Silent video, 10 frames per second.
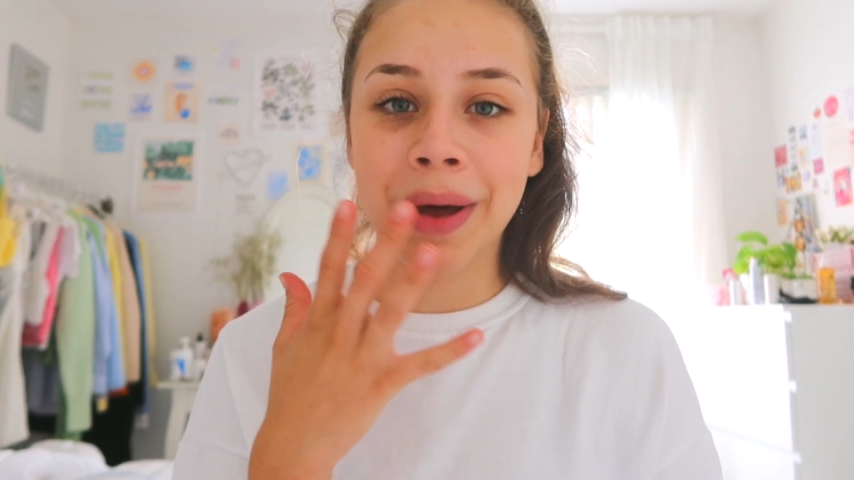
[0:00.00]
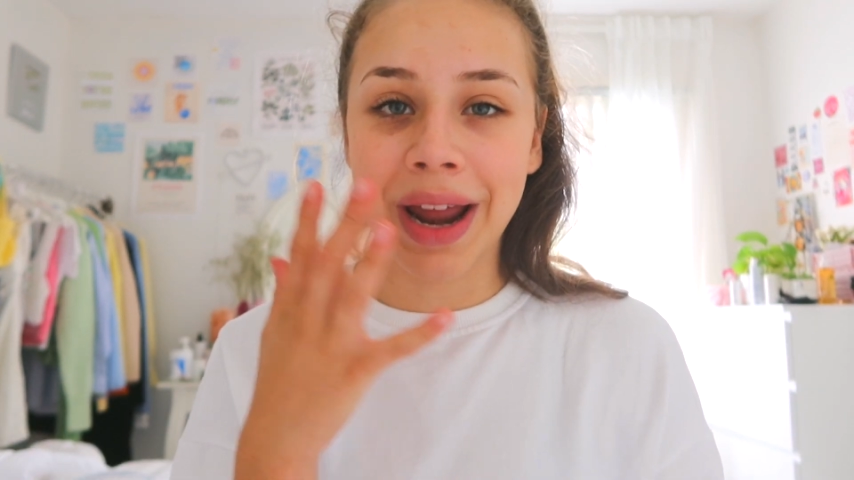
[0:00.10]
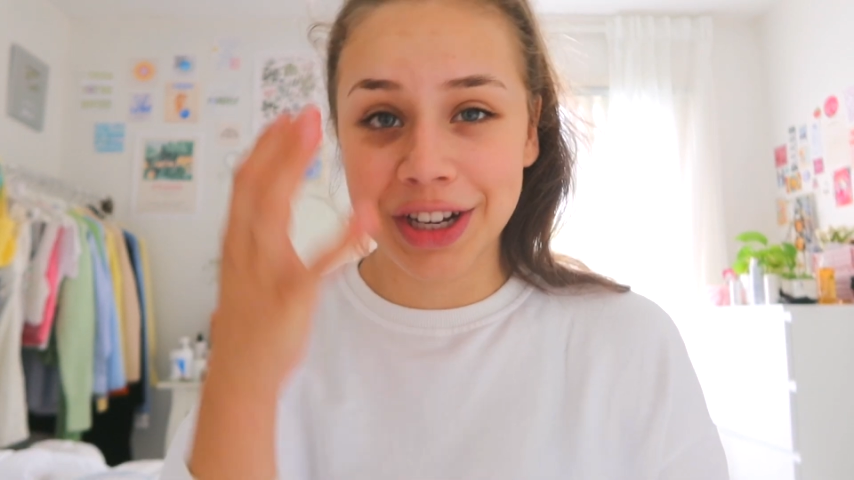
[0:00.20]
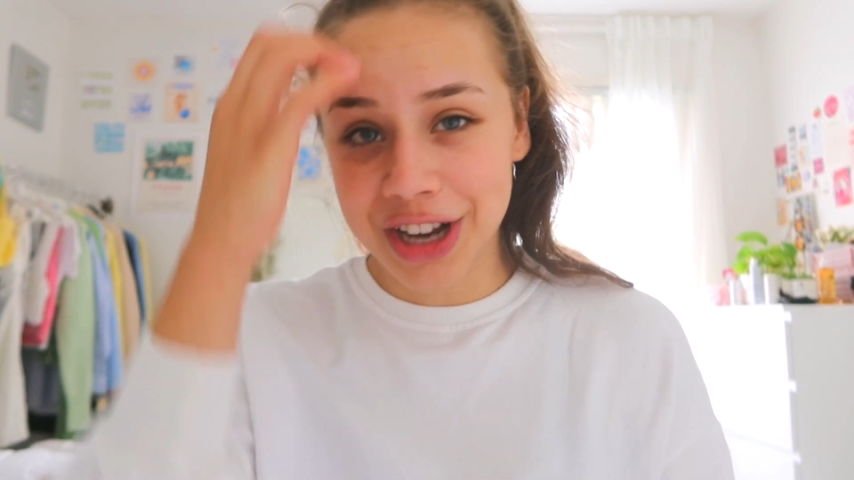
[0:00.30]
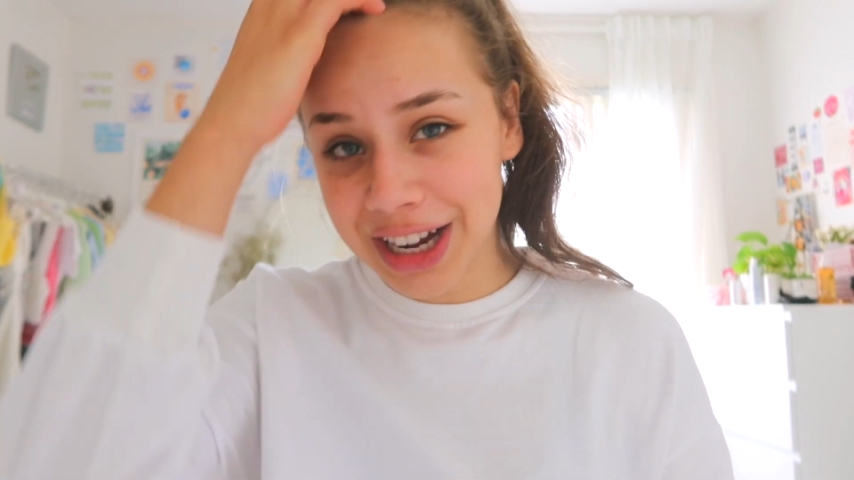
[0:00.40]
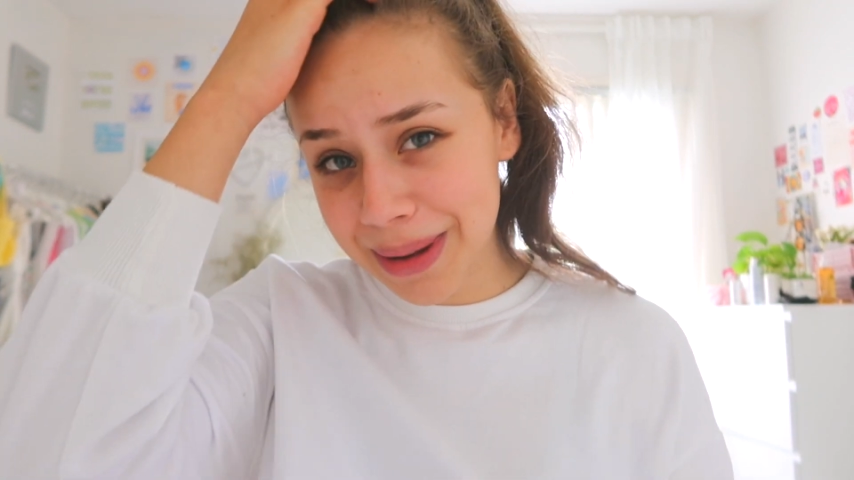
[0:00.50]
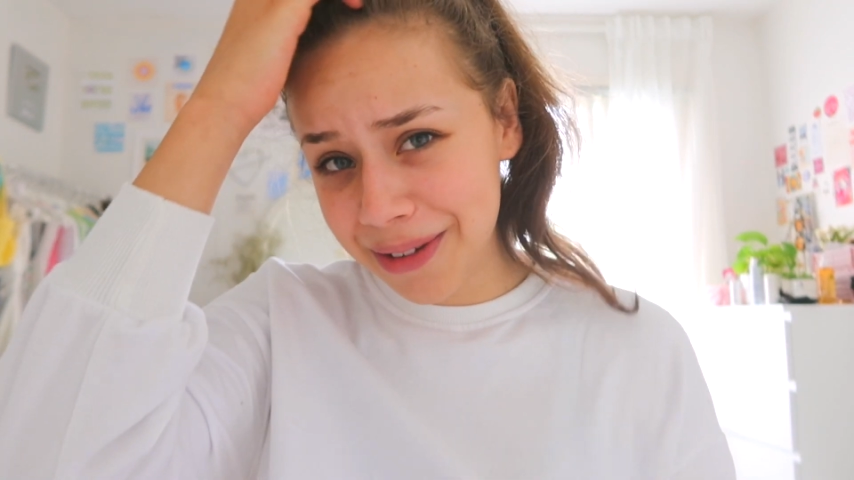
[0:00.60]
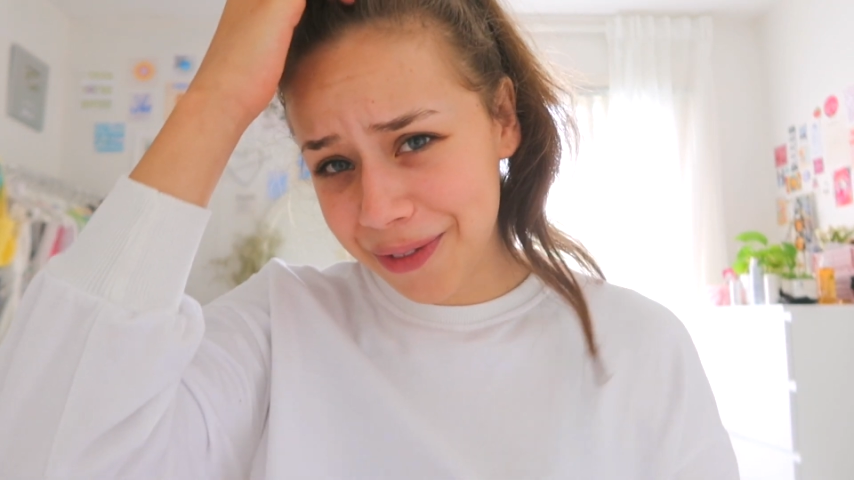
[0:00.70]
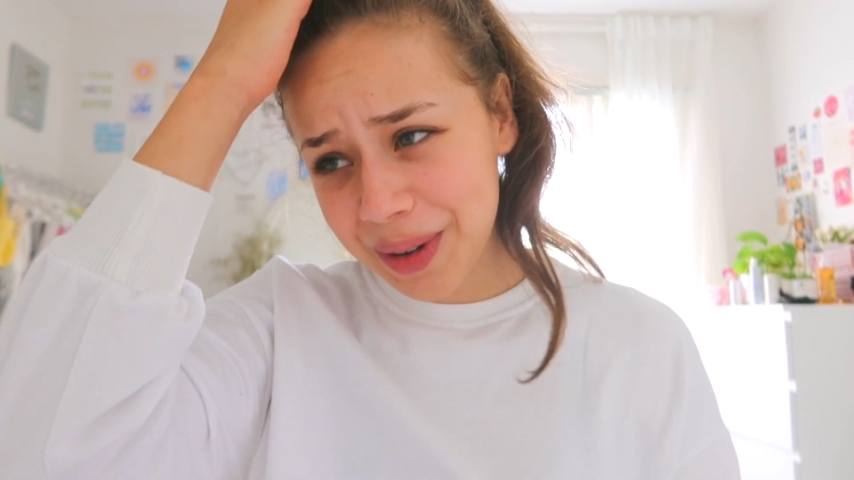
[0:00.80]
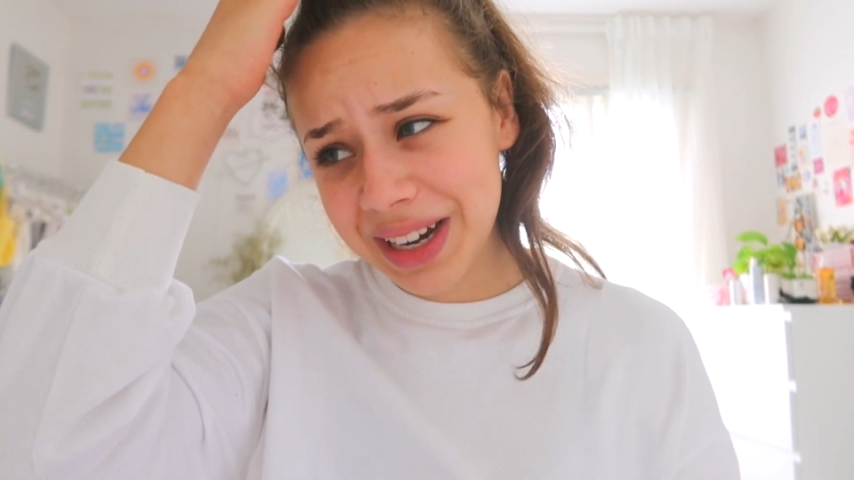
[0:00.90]
but I checked
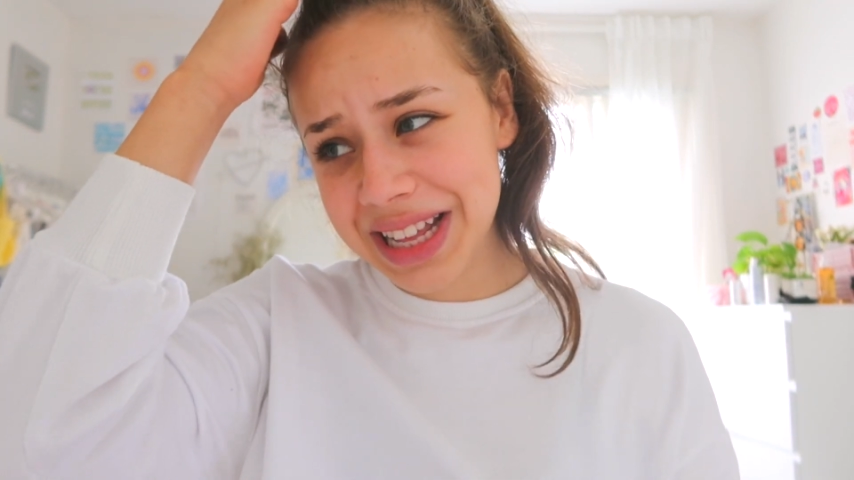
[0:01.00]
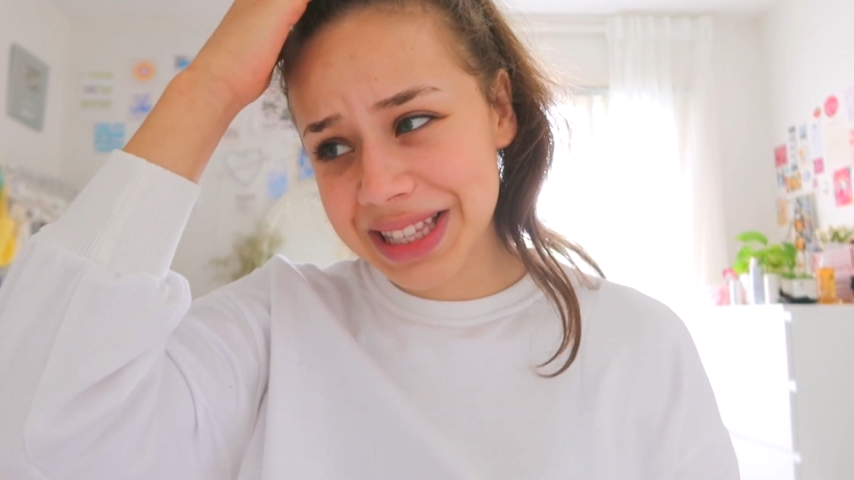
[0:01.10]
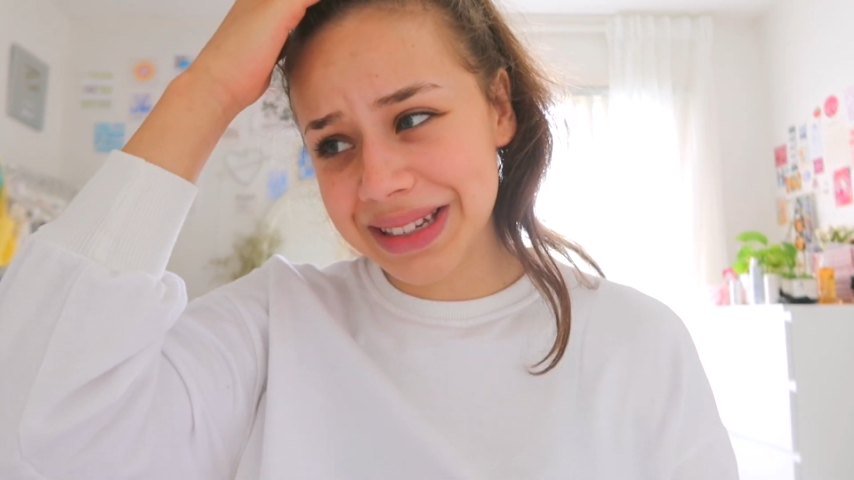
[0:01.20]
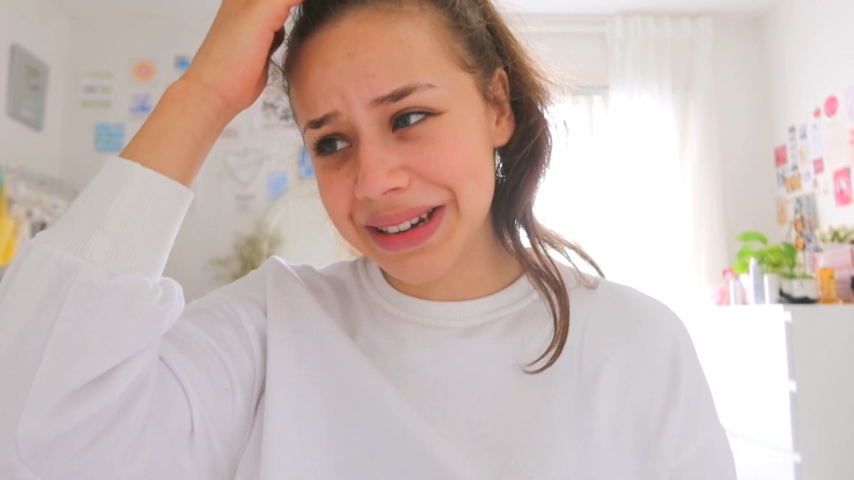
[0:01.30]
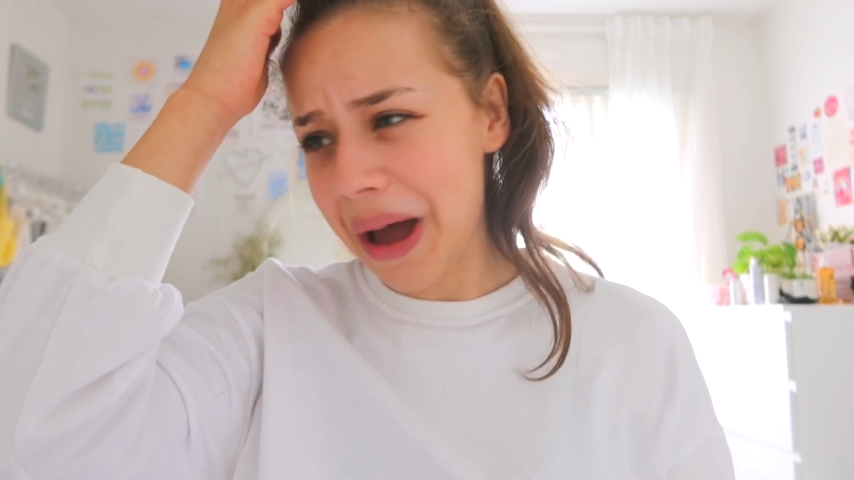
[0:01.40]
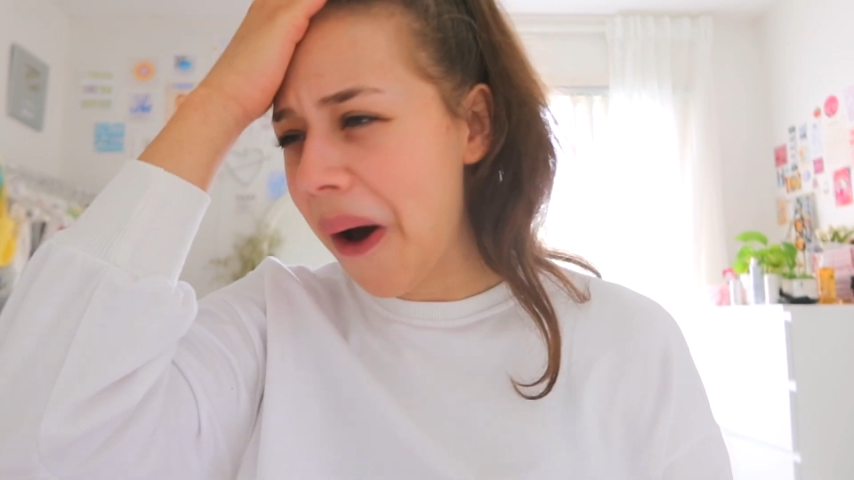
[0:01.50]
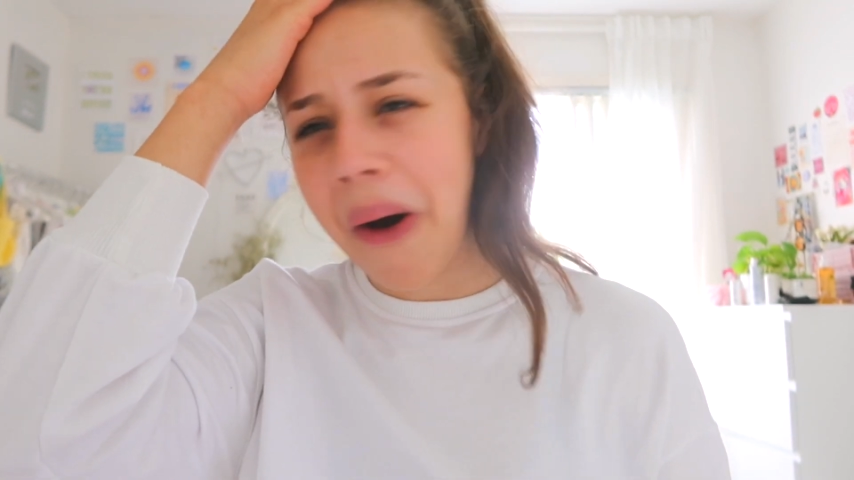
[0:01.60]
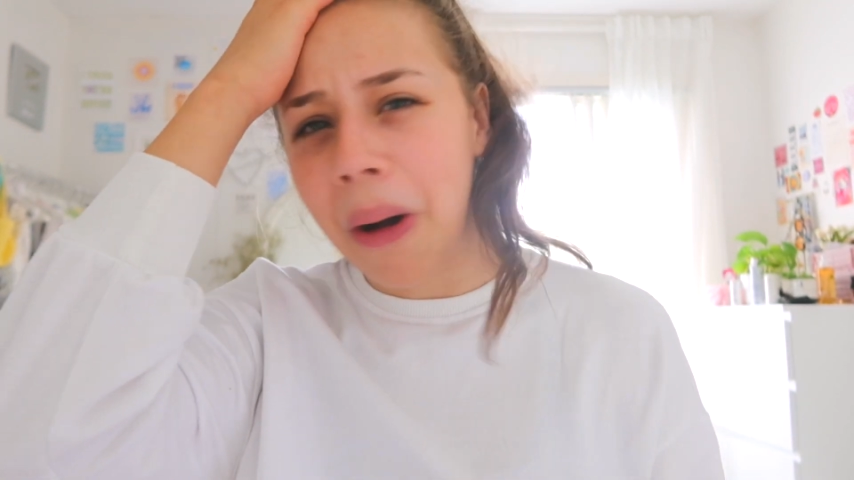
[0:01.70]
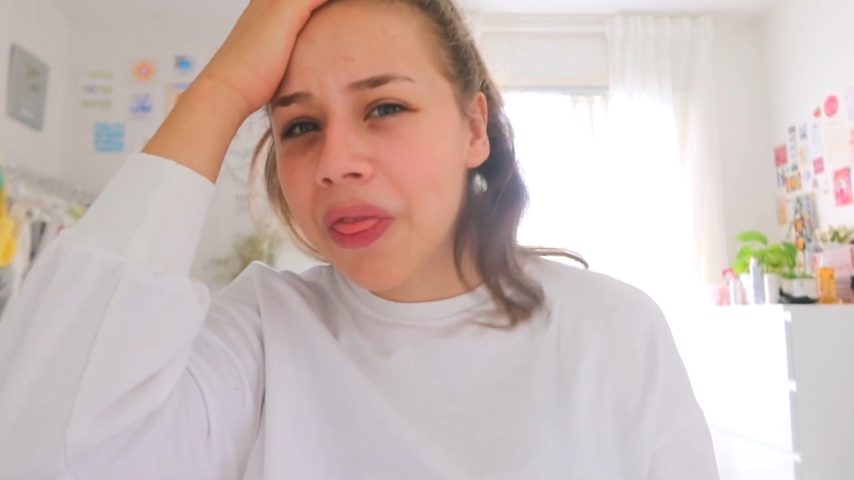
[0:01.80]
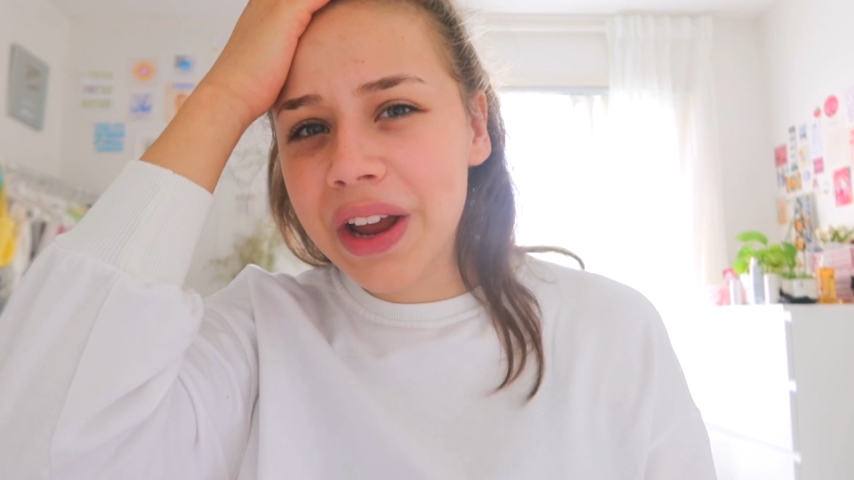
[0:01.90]
my phone and it's not
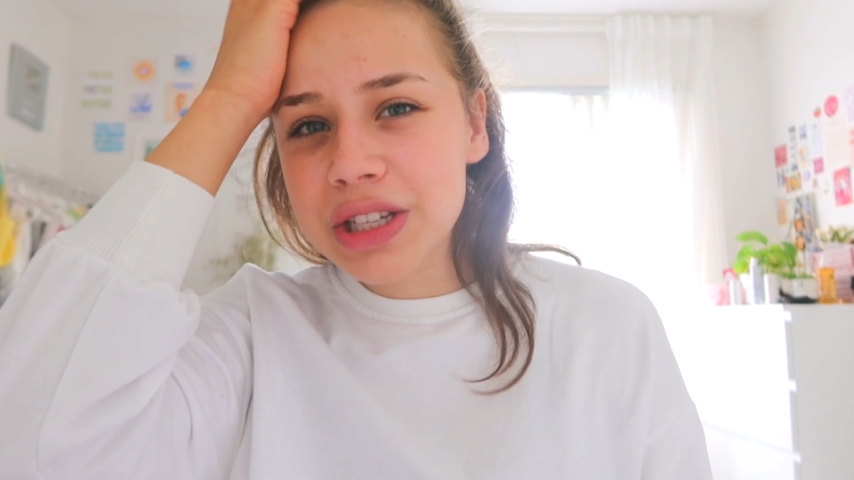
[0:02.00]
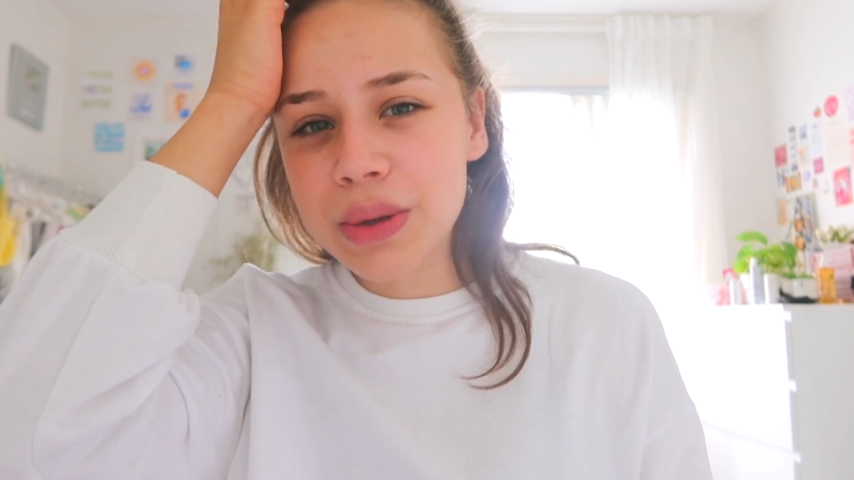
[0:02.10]
on there,